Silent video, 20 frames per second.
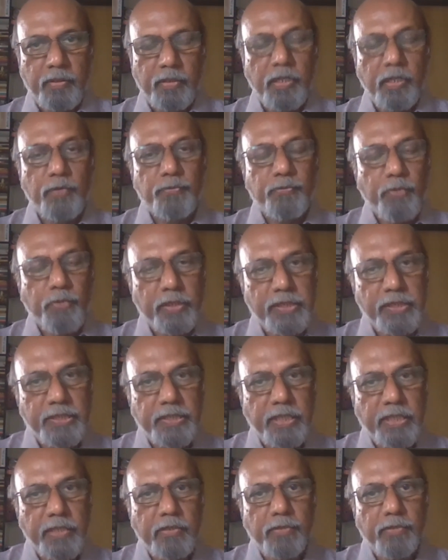Now, for the
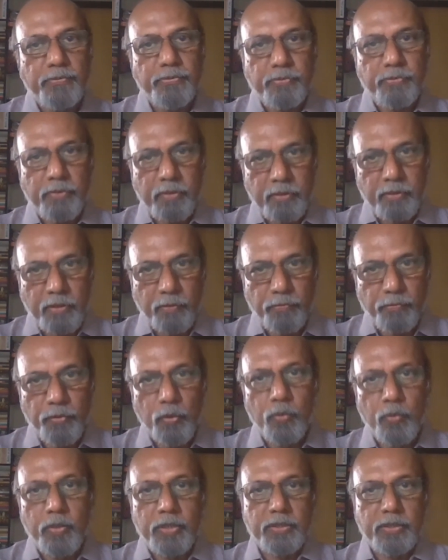sake of the
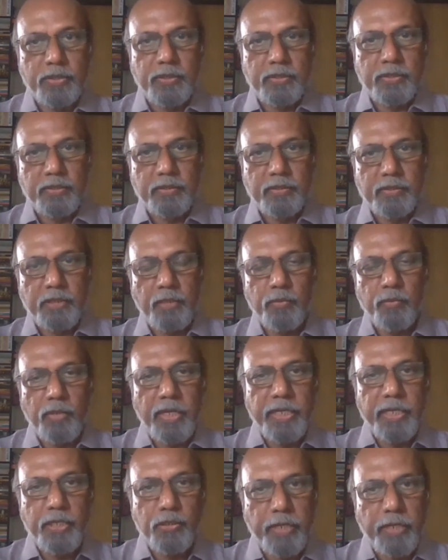viewers, I
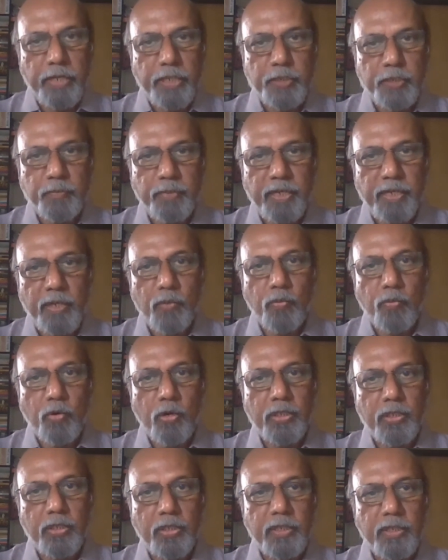would like to explain
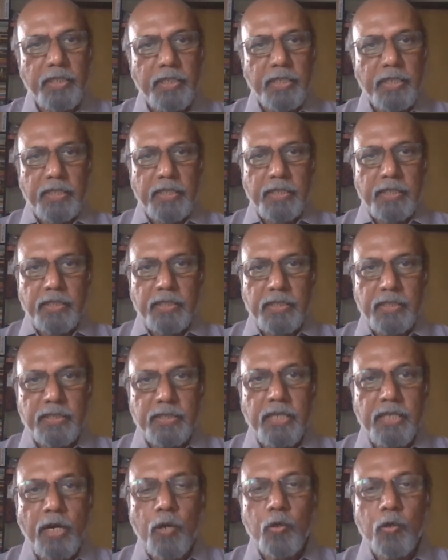what
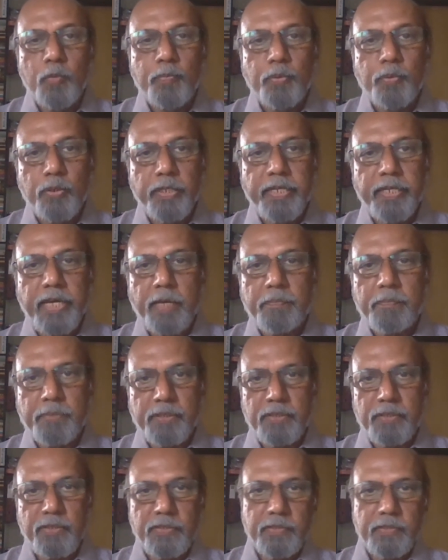this output gap
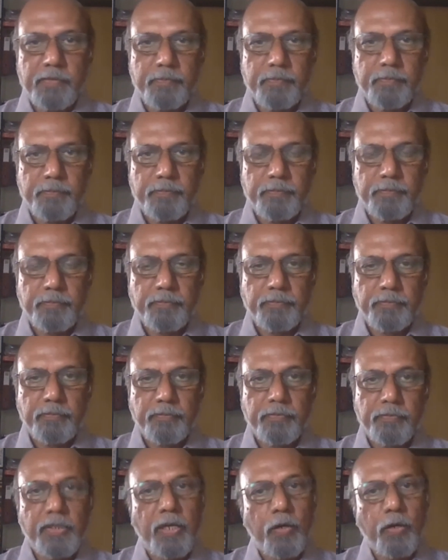is.
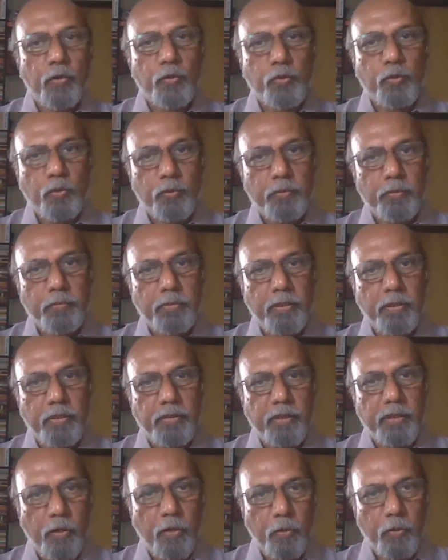The
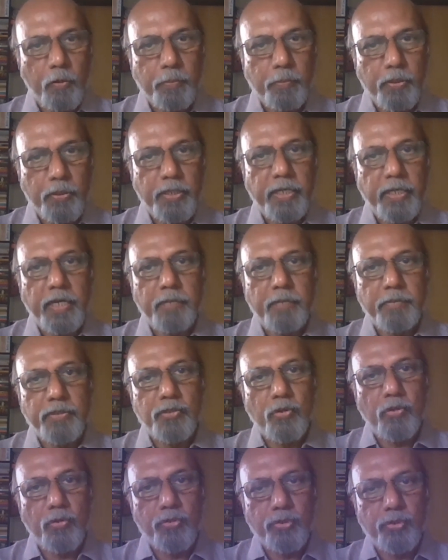output gap
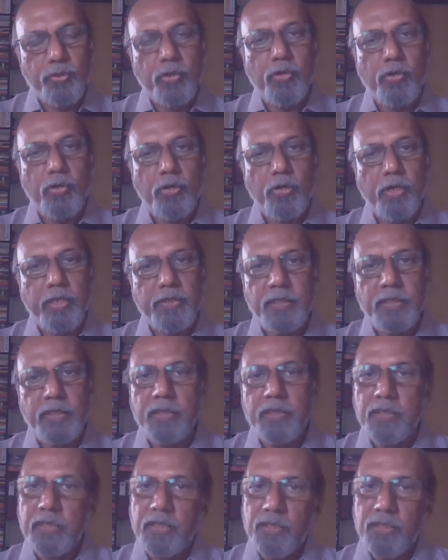is also called as
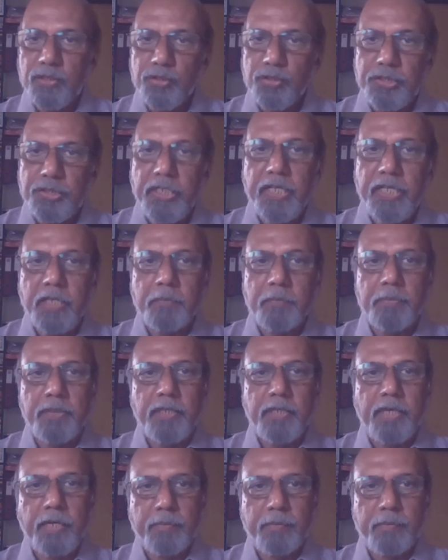the GDP